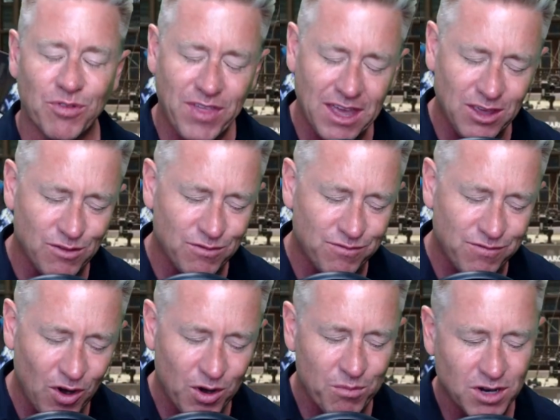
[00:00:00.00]
Well, thank you
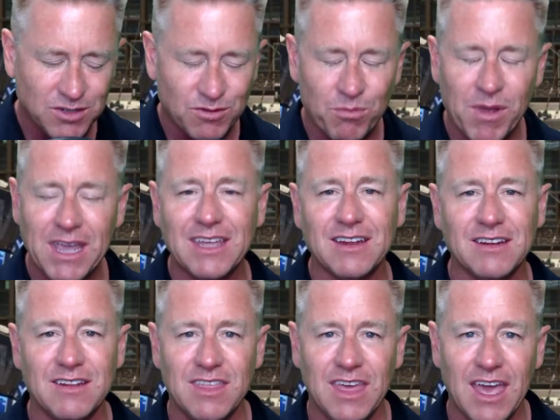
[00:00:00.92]
very much for making
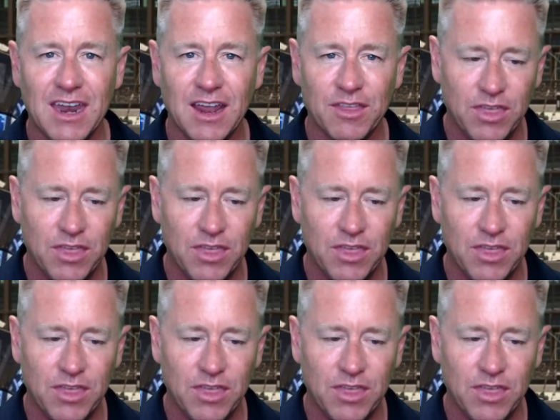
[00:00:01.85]
it to the end.